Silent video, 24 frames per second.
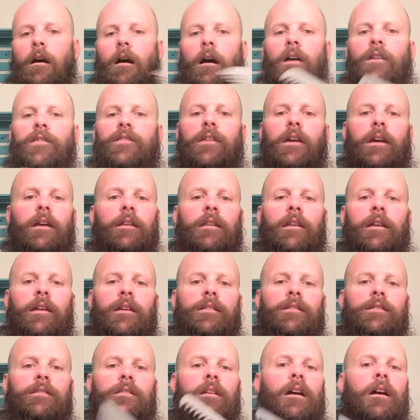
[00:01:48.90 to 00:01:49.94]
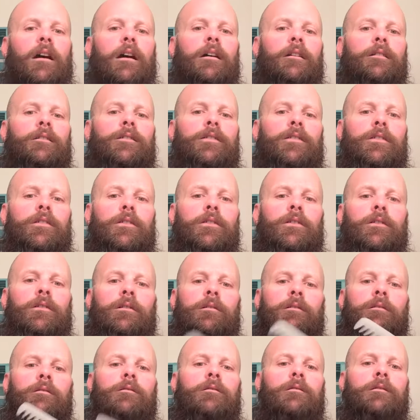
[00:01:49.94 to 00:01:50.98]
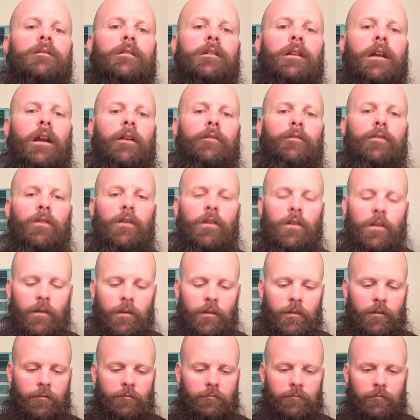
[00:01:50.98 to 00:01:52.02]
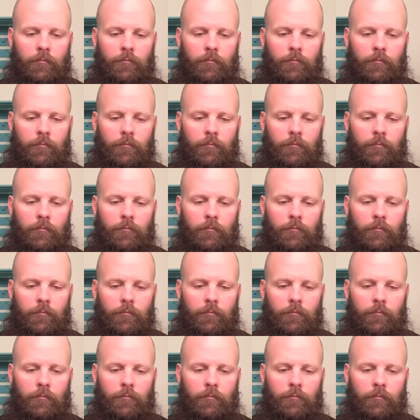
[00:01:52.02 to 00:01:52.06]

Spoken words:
I'll say this too, and I've learned